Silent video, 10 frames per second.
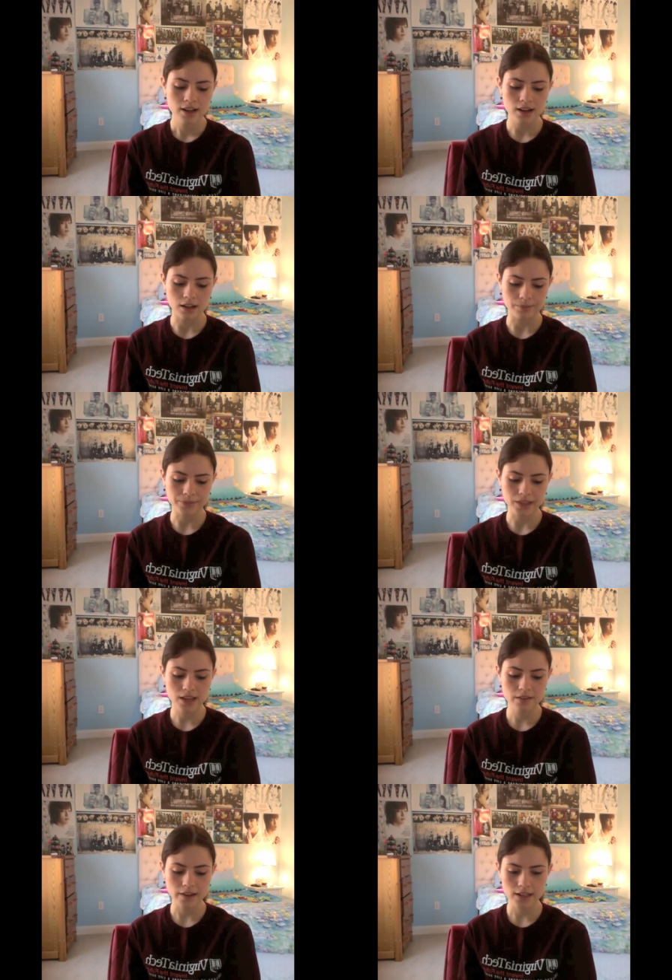Um, they
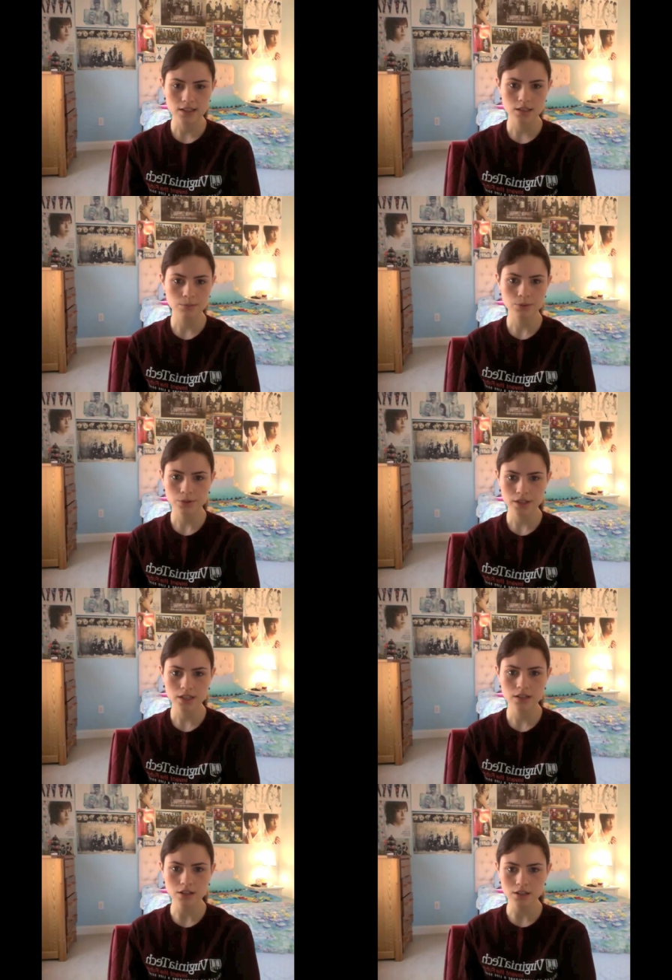have had some
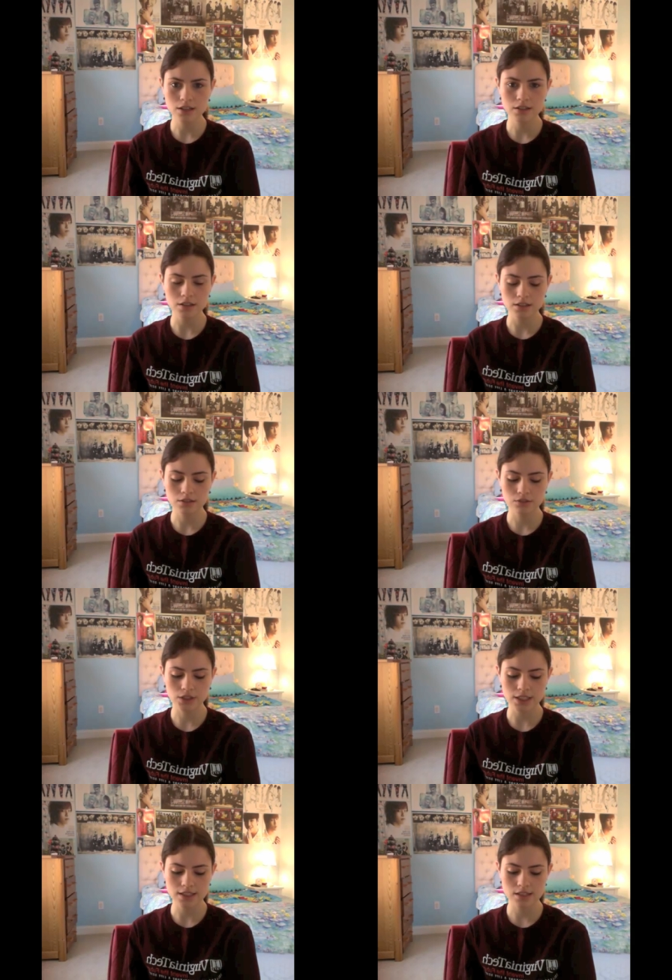pretty good
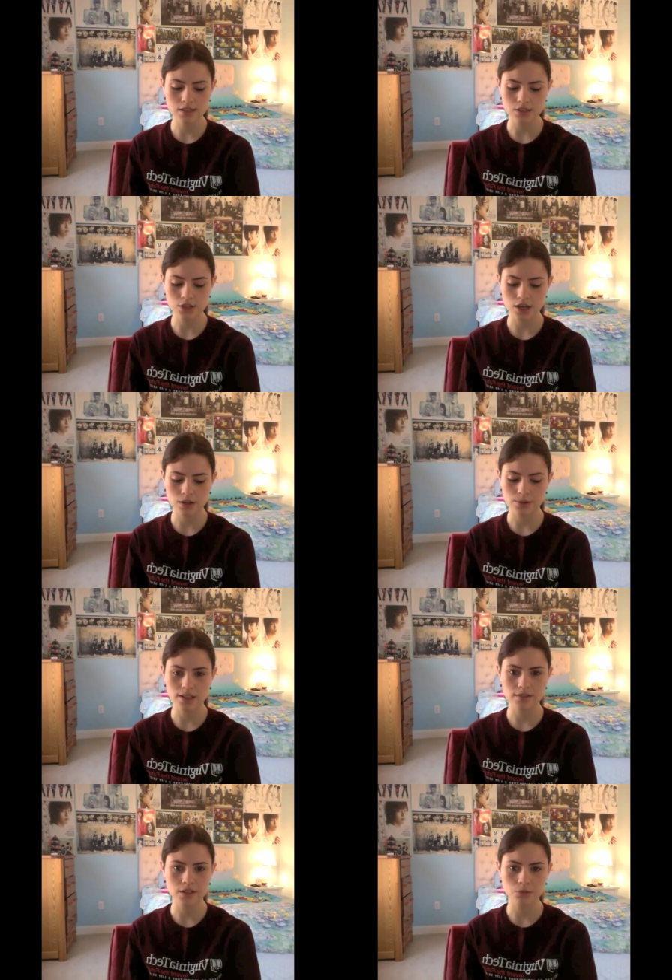releases in January.
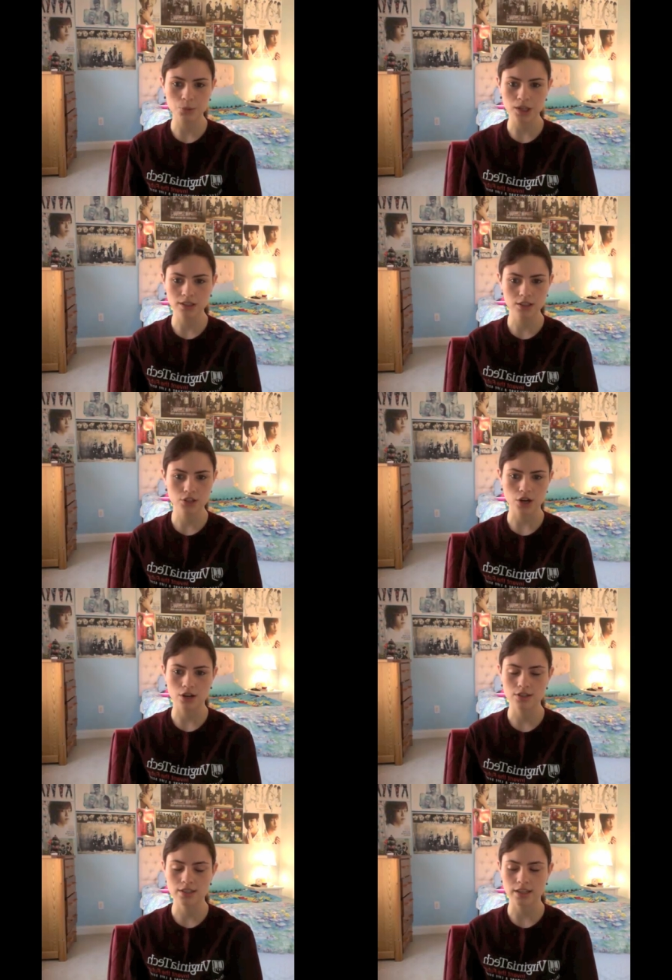They've been well in the
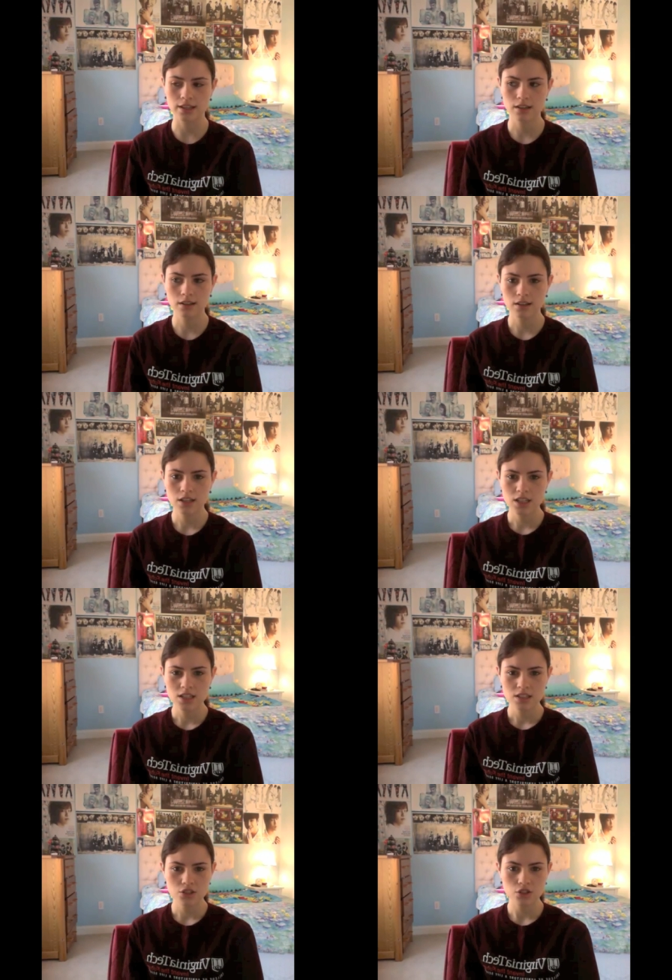charts, like
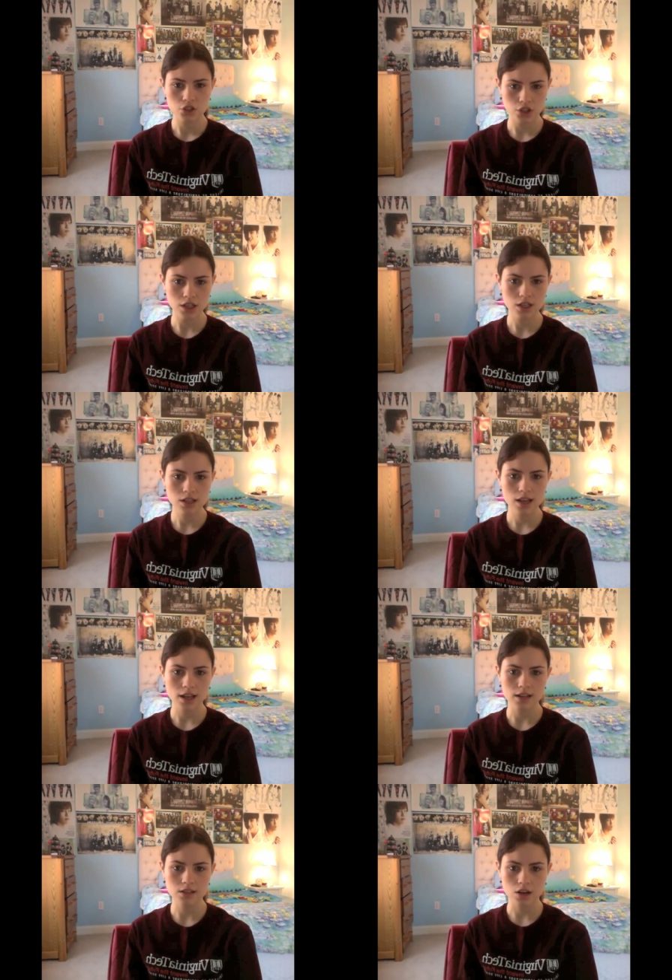Gee
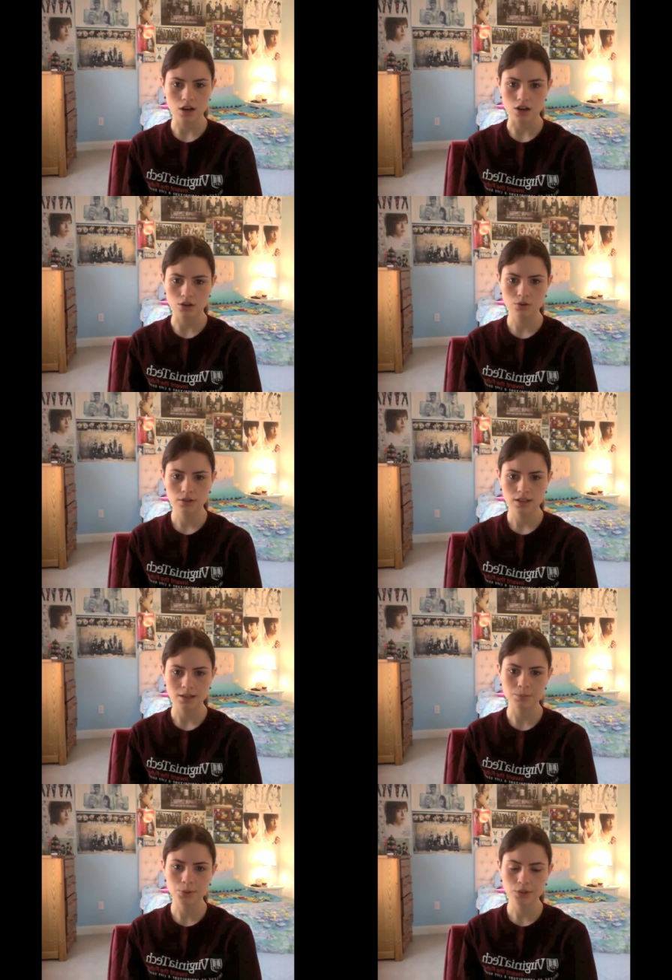and O.
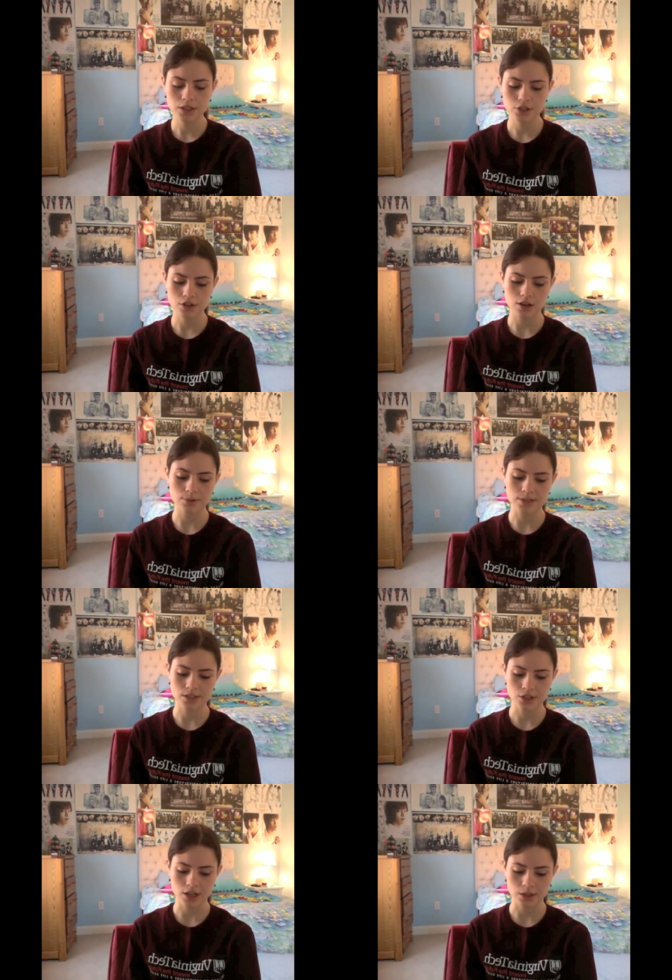I'm pretty sure O was
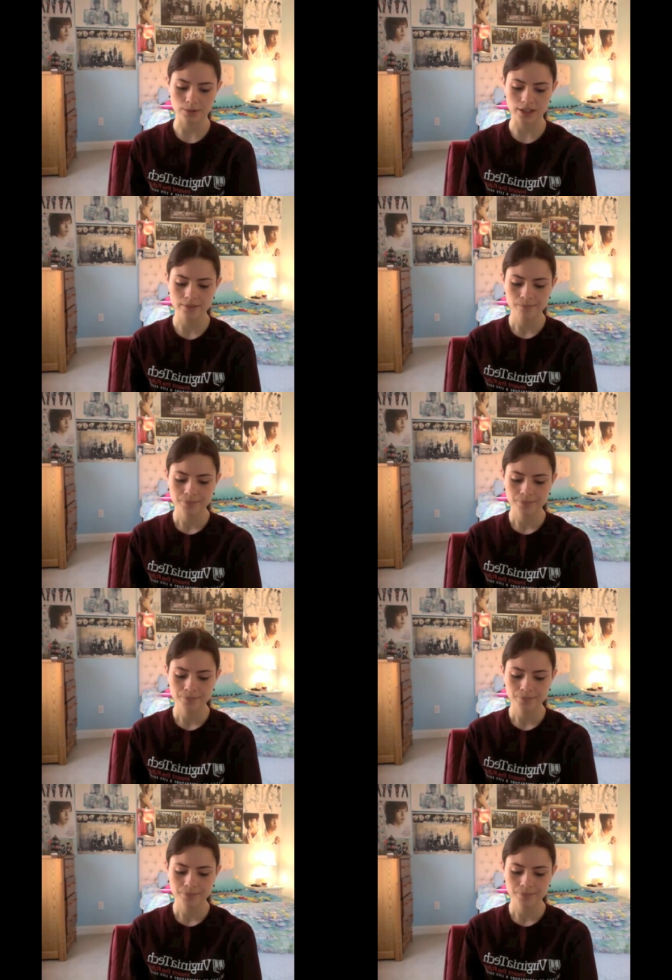in January.